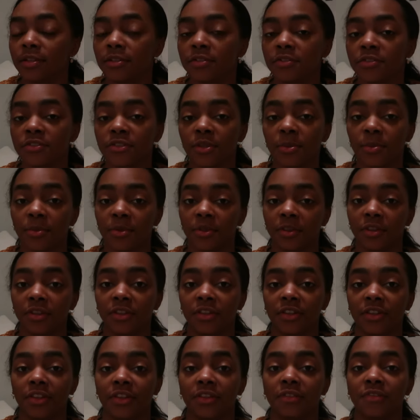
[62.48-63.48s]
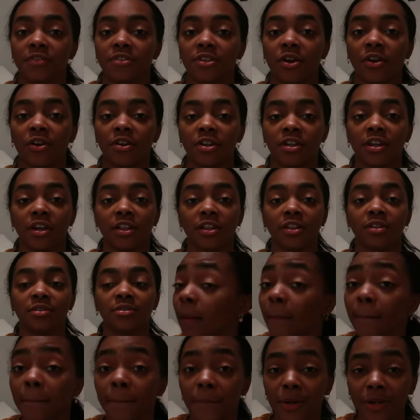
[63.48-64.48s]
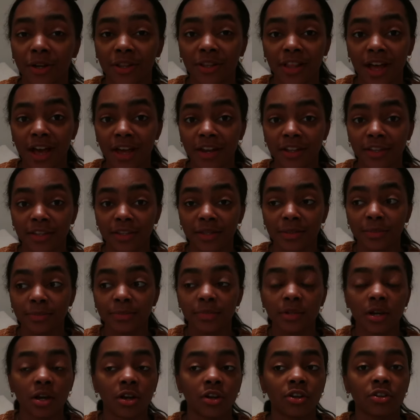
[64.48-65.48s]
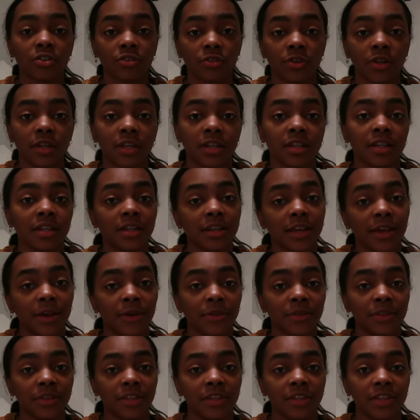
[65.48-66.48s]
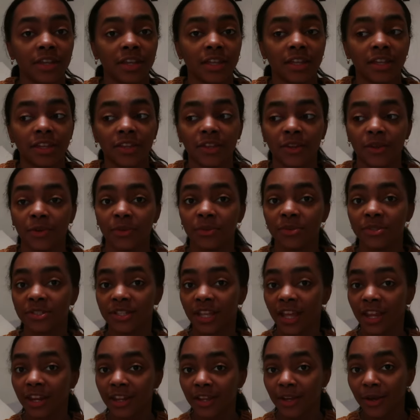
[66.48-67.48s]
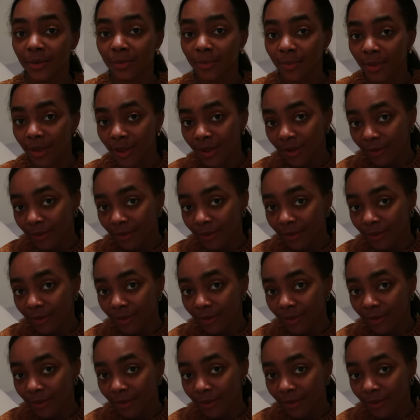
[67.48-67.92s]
some of the leaves are yellow, but a lot of them are green and healthy and, you know, standing up